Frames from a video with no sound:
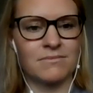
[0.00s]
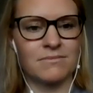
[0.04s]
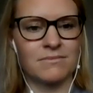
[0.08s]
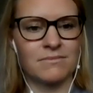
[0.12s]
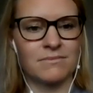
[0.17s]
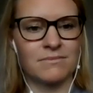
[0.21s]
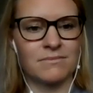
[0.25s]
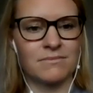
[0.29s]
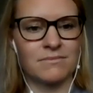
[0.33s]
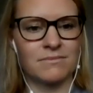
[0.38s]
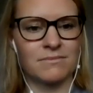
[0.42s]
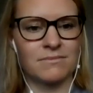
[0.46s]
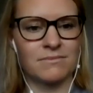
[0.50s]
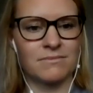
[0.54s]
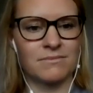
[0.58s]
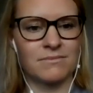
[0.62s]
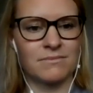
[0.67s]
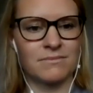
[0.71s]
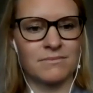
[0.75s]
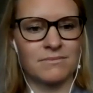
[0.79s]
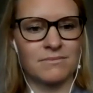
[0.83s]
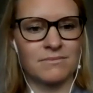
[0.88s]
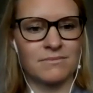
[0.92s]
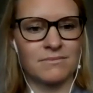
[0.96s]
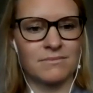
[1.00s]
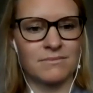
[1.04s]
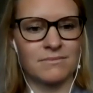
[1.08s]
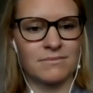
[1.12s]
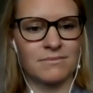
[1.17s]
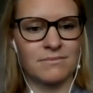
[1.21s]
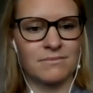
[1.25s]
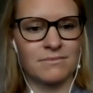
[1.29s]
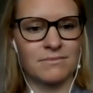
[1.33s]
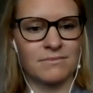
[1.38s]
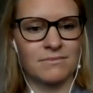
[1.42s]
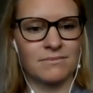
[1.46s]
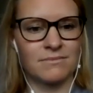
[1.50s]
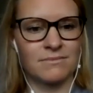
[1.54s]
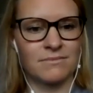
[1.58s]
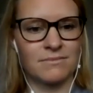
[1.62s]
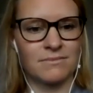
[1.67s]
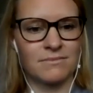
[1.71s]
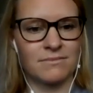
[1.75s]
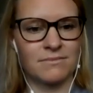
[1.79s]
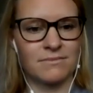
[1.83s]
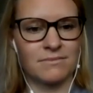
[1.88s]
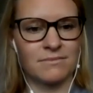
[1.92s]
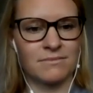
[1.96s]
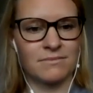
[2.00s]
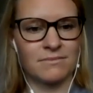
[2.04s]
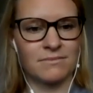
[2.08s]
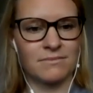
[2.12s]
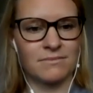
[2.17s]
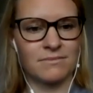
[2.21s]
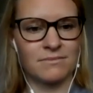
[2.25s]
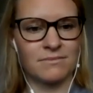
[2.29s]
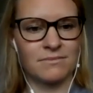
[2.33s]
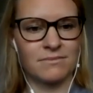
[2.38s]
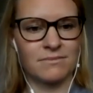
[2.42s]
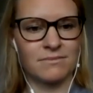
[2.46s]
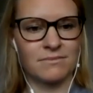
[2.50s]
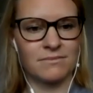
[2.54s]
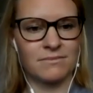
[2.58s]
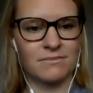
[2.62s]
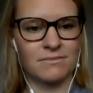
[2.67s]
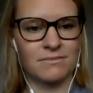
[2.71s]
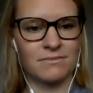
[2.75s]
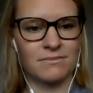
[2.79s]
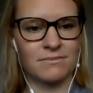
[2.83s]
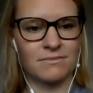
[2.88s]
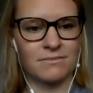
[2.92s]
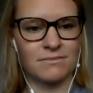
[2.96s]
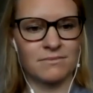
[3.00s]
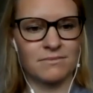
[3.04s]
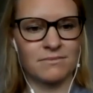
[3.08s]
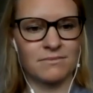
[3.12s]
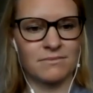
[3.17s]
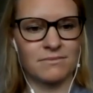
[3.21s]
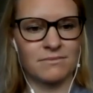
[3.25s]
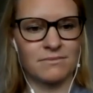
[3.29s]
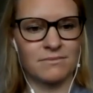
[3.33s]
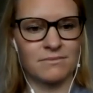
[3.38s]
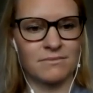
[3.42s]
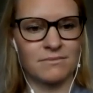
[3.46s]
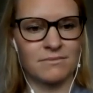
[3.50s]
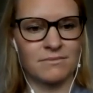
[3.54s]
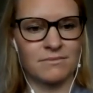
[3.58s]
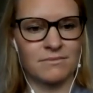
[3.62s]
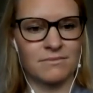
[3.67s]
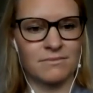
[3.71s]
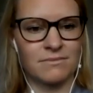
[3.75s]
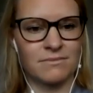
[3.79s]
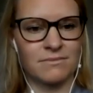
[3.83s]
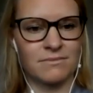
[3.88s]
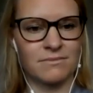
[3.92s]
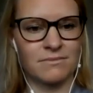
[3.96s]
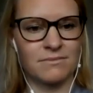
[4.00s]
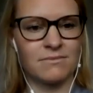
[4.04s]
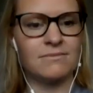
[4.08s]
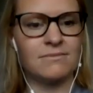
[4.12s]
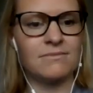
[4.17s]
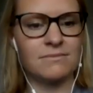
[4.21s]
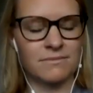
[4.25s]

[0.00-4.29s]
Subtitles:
(silent)